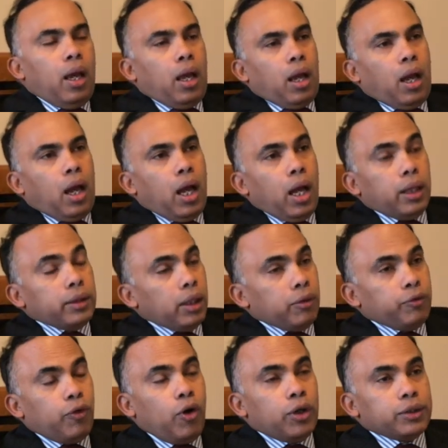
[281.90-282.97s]

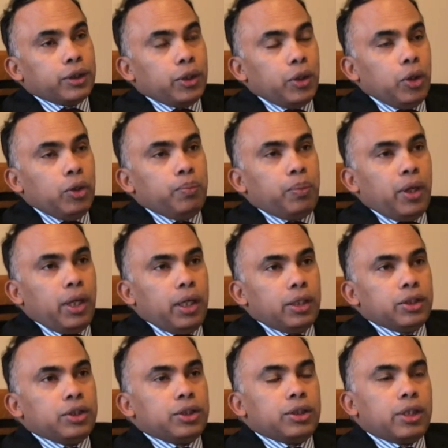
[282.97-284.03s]
The fourth group
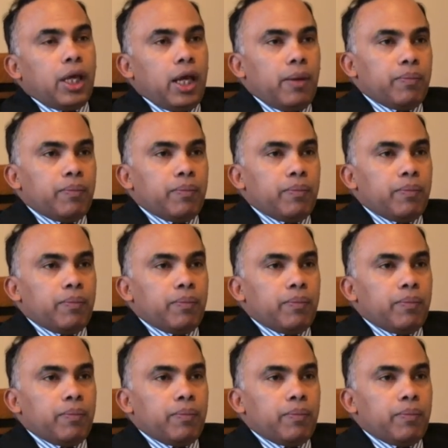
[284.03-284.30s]
is